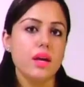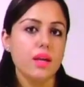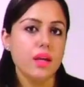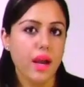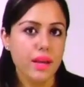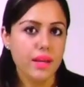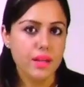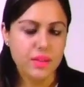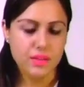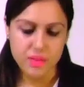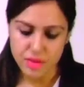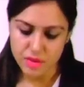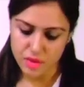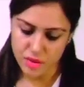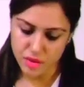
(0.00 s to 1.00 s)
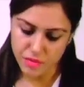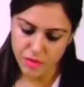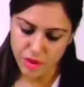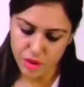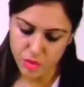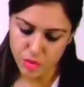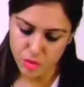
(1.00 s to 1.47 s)
Kinases
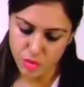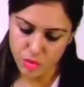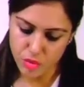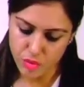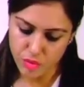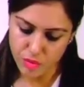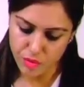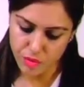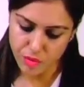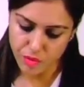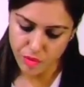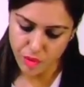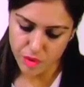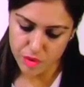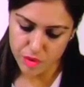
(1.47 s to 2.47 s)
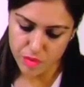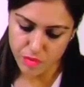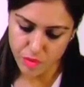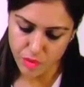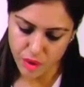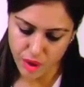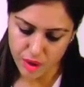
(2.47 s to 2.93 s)
will do
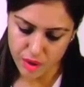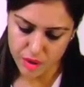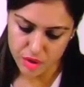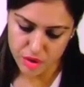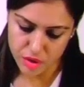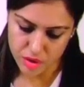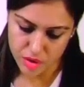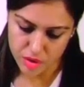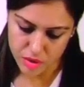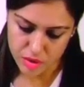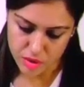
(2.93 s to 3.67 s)
phosphorylation.